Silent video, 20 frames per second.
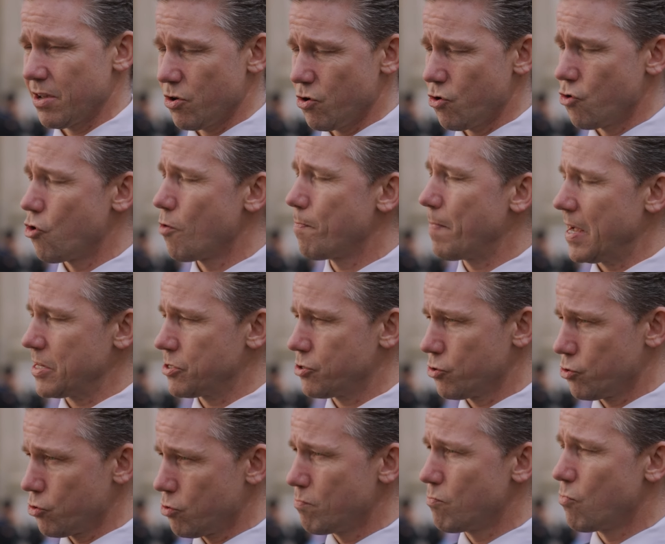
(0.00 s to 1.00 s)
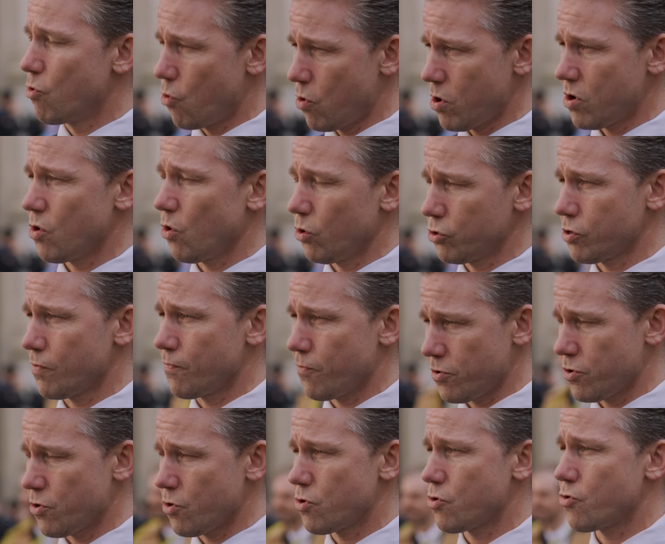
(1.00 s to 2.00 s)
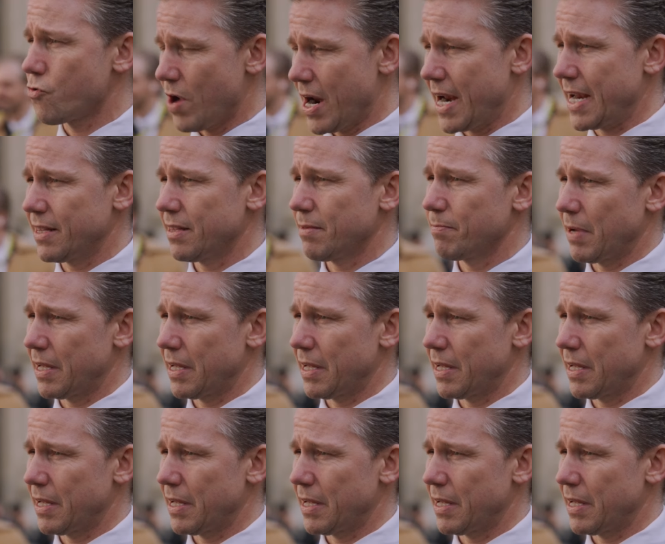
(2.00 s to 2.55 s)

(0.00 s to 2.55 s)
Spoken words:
Europe has to do more also for Ukraine,